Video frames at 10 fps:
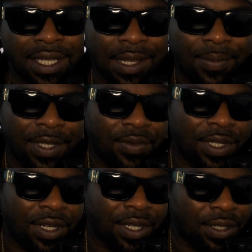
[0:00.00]
I mean,
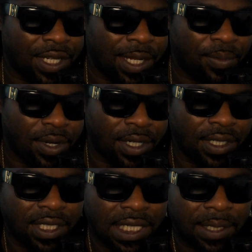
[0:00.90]
we all know they part of the
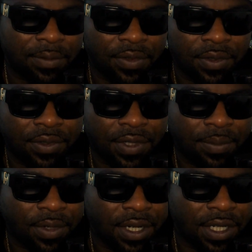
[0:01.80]
same crew, they
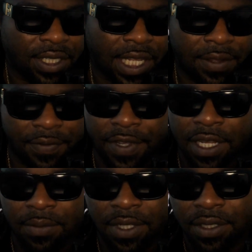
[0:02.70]
part of the same
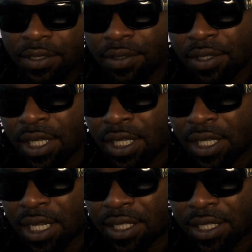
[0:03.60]
family, so
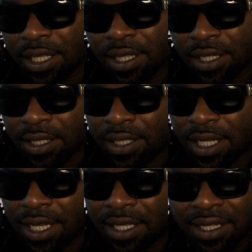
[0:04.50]
that's nothing to
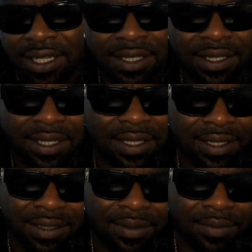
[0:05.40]
say and that's nothing
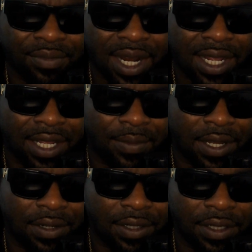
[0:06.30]
to brag
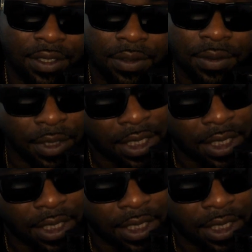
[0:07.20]
about, you know.